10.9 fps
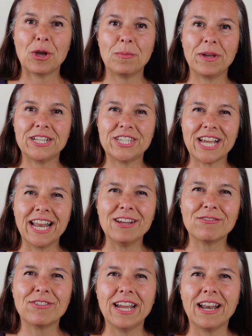But
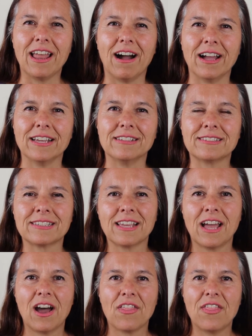Janet realised
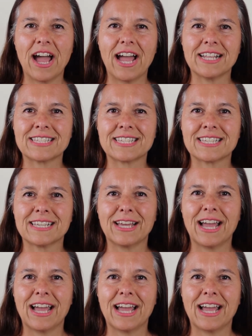that